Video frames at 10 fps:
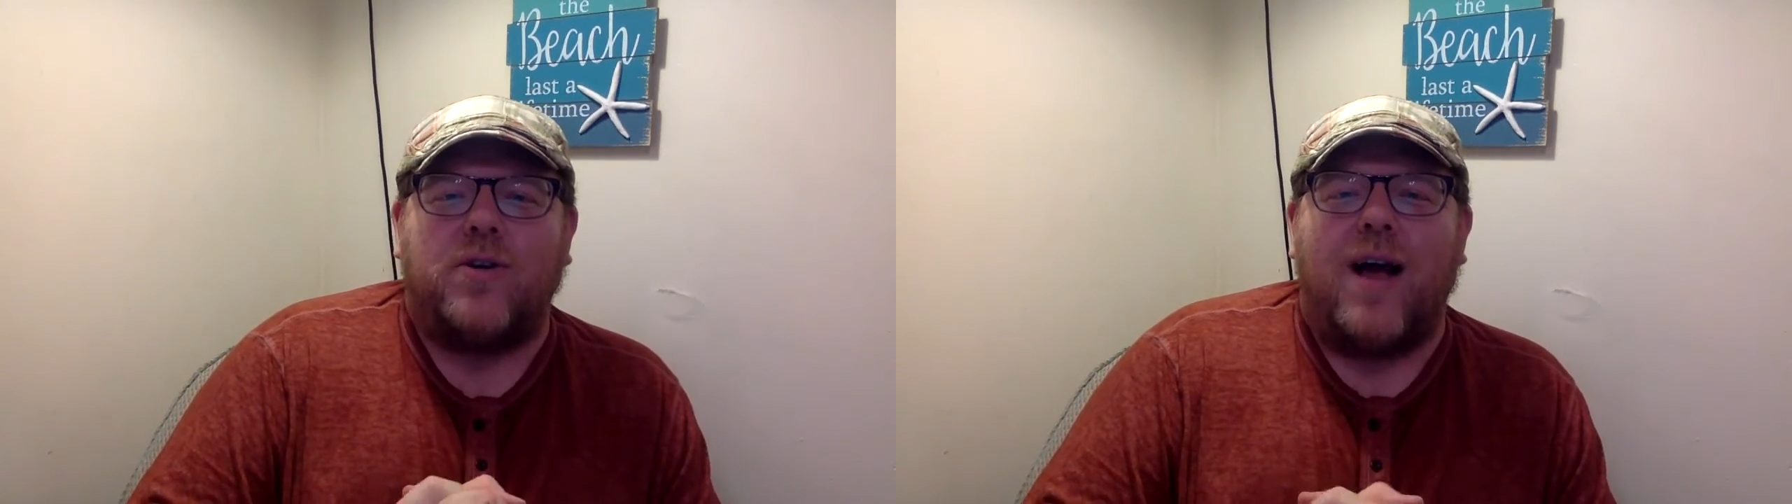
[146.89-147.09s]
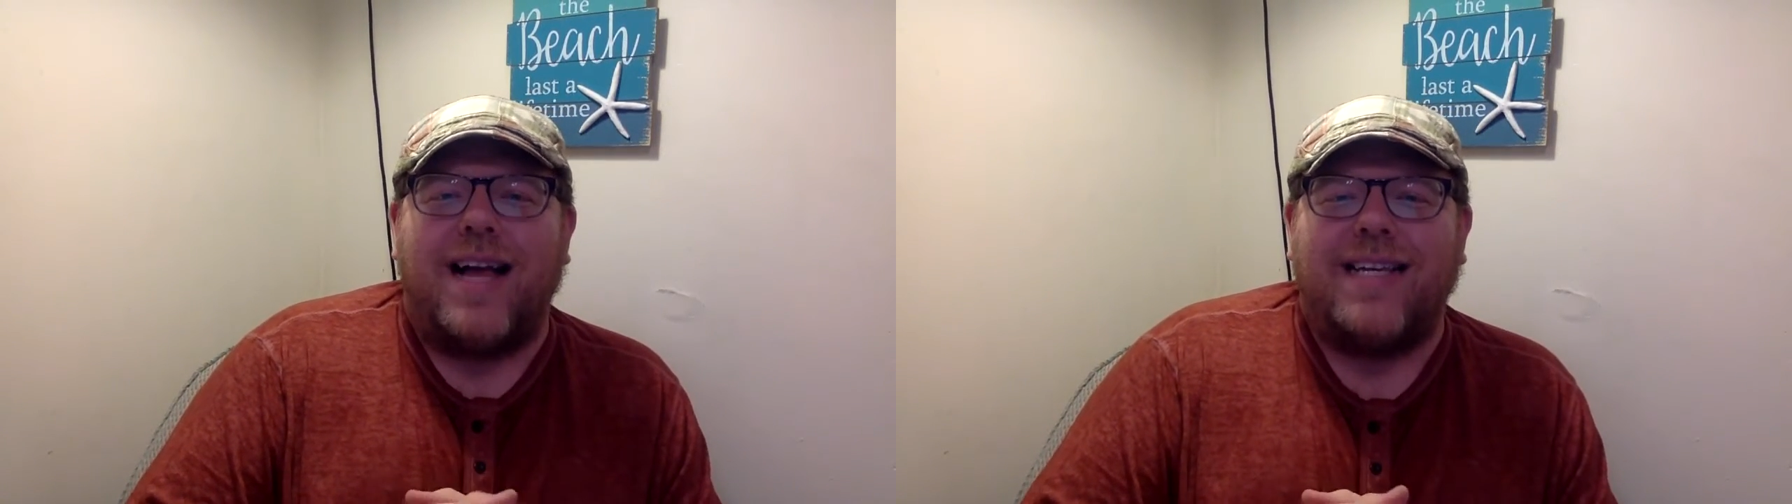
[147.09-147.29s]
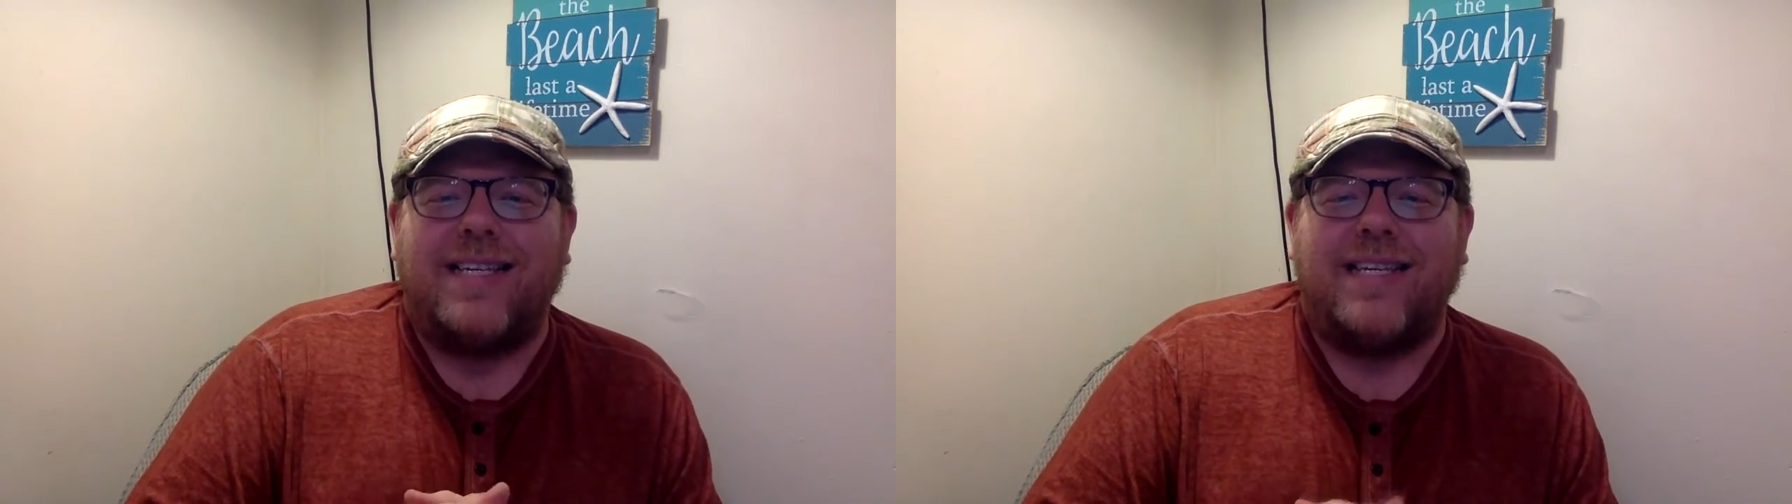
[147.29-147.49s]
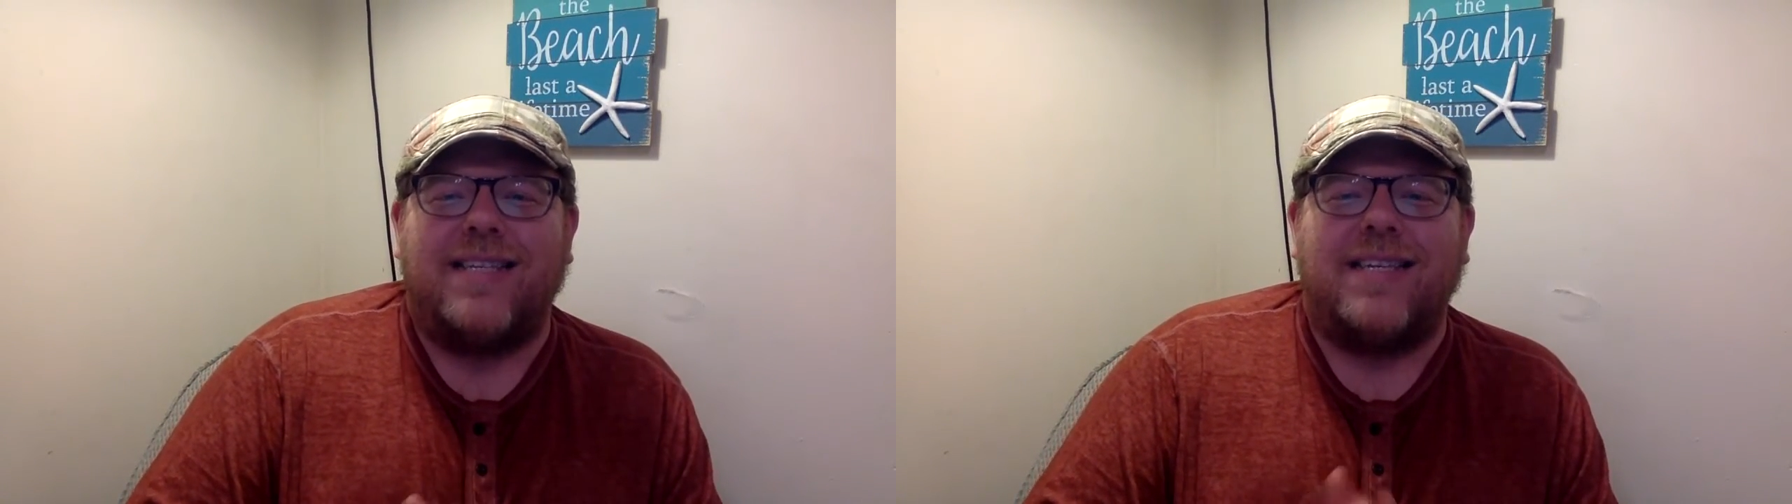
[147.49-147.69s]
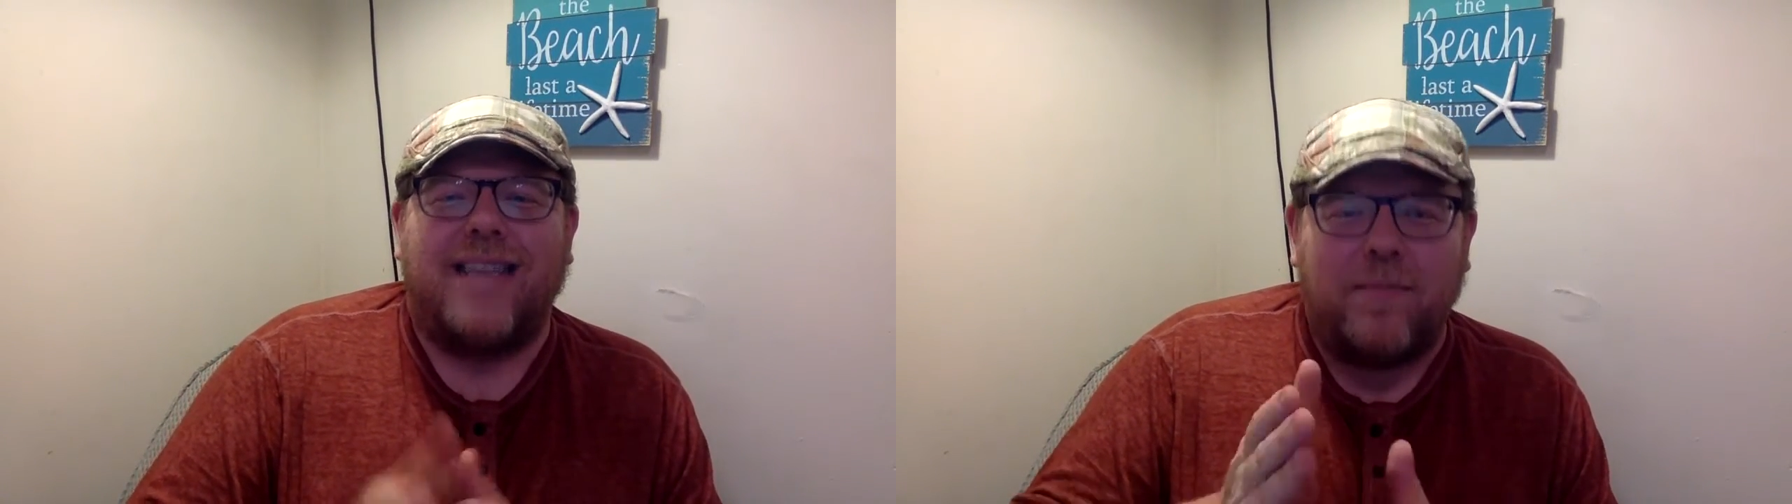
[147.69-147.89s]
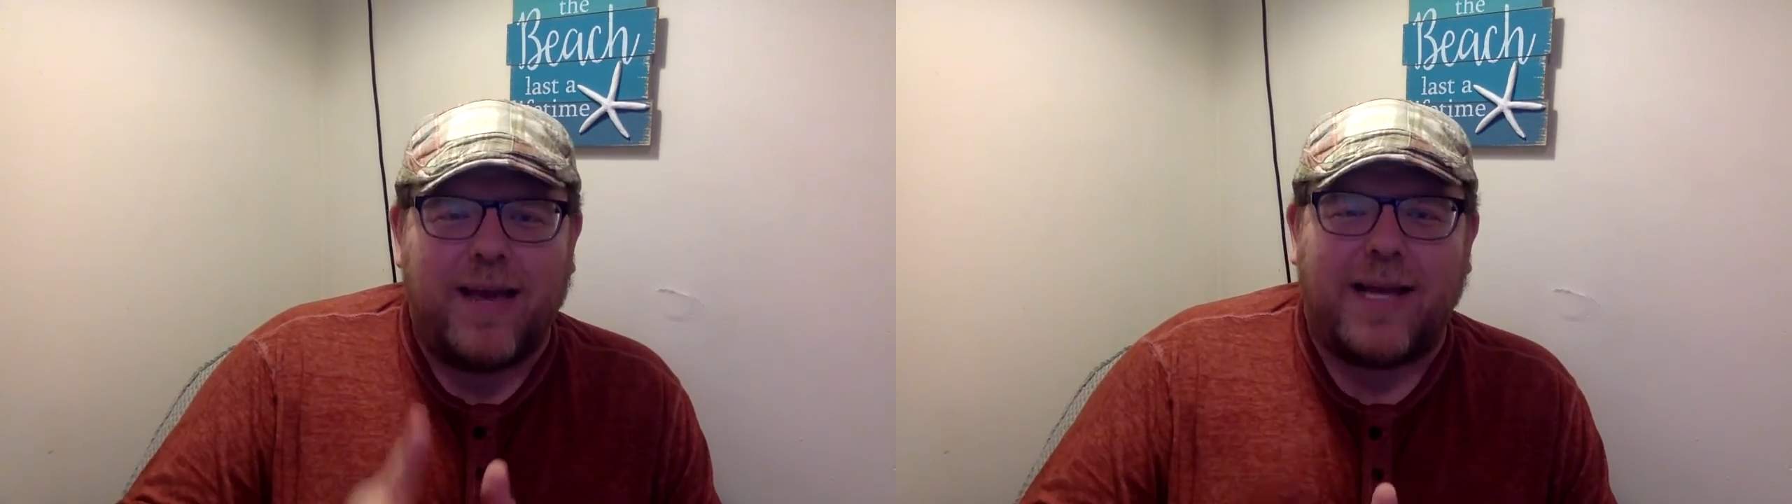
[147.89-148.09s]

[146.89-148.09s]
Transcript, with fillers: Christ is the same